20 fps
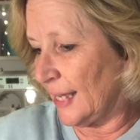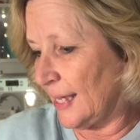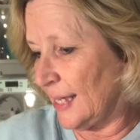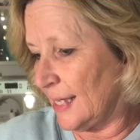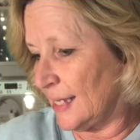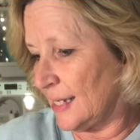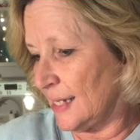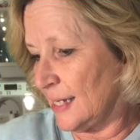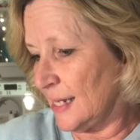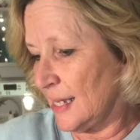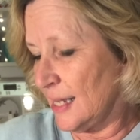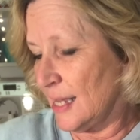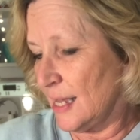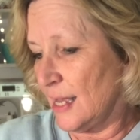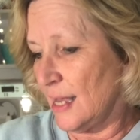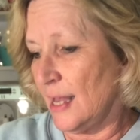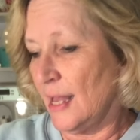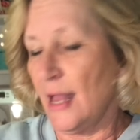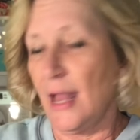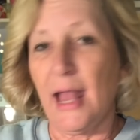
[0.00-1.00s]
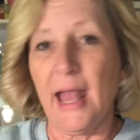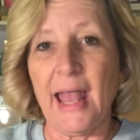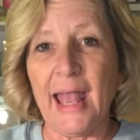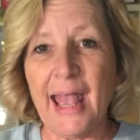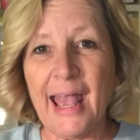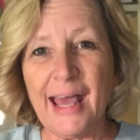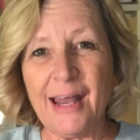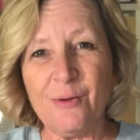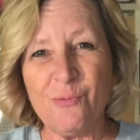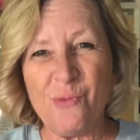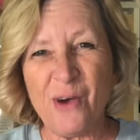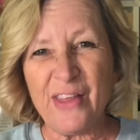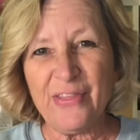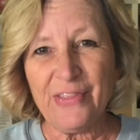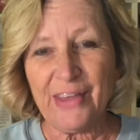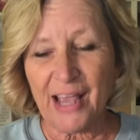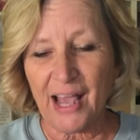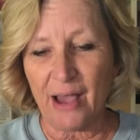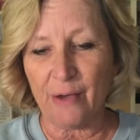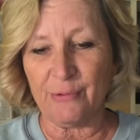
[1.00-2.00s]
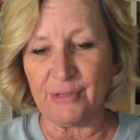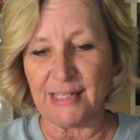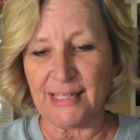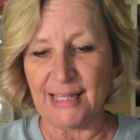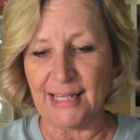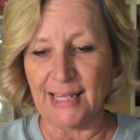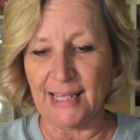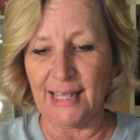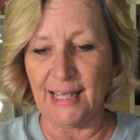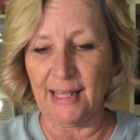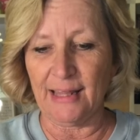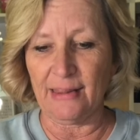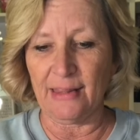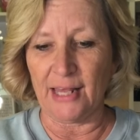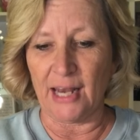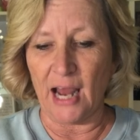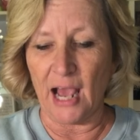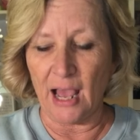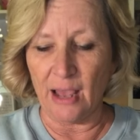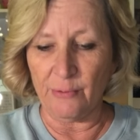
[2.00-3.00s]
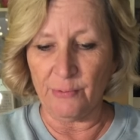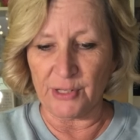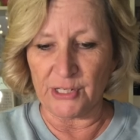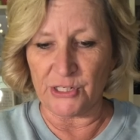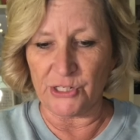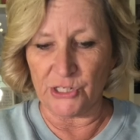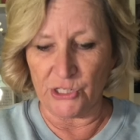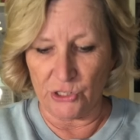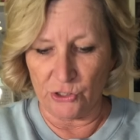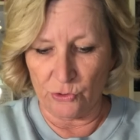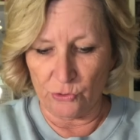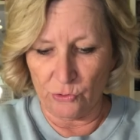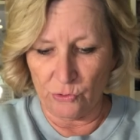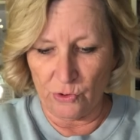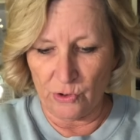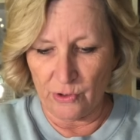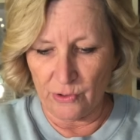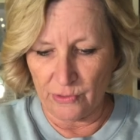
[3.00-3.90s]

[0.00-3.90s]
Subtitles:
in. And one thing I was thinking that I would do